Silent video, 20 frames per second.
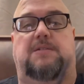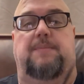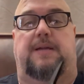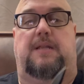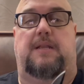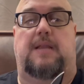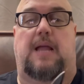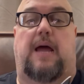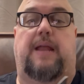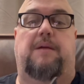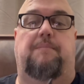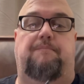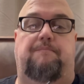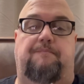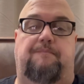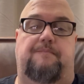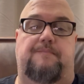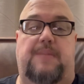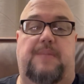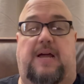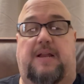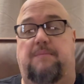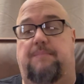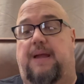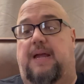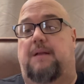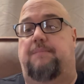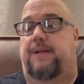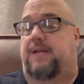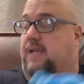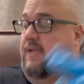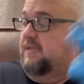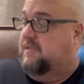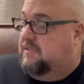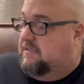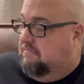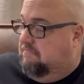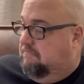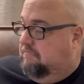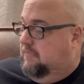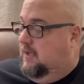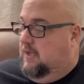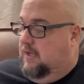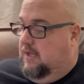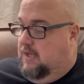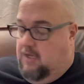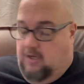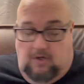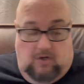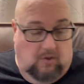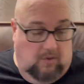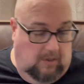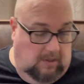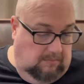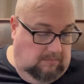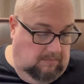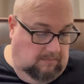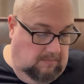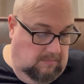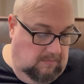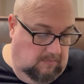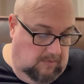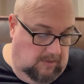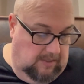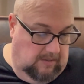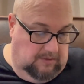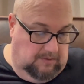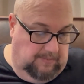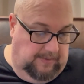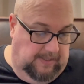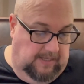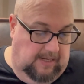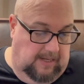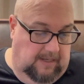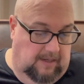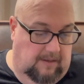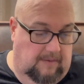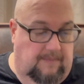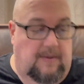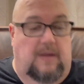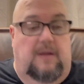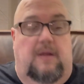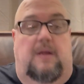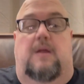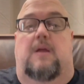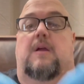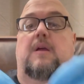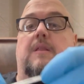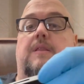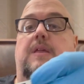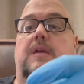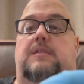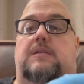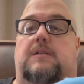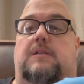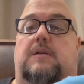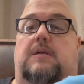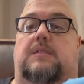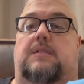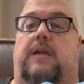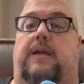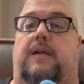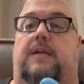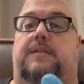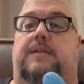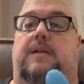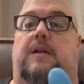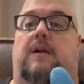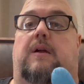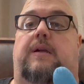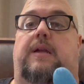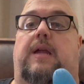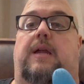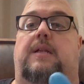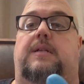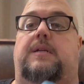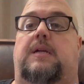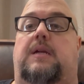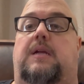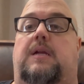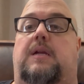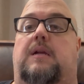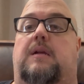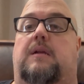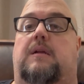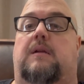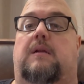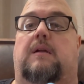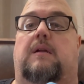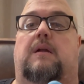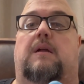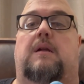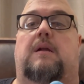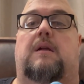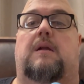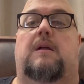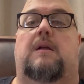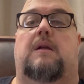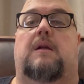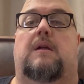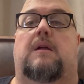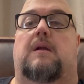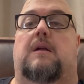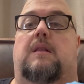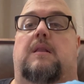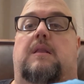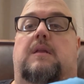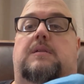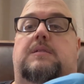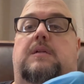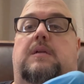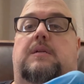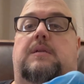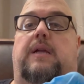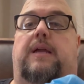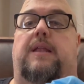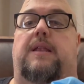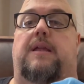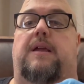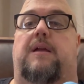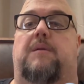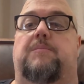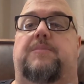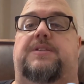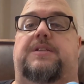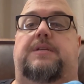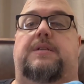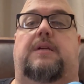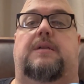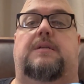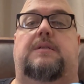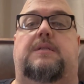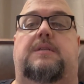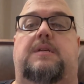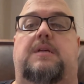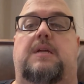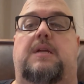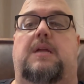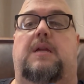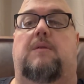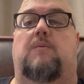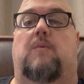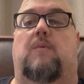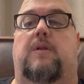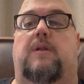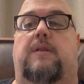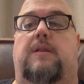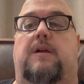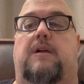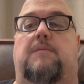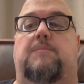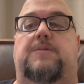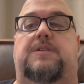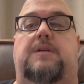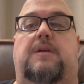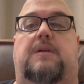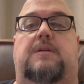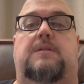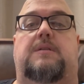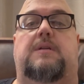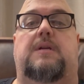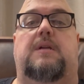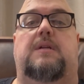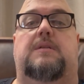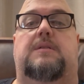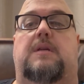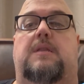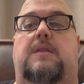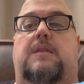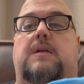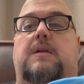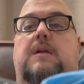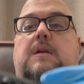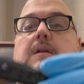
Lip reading: me. Not a bad piece. Cool. What else we got here? This looks like a CRKT. This looks like an M16, one of the M16s, I think.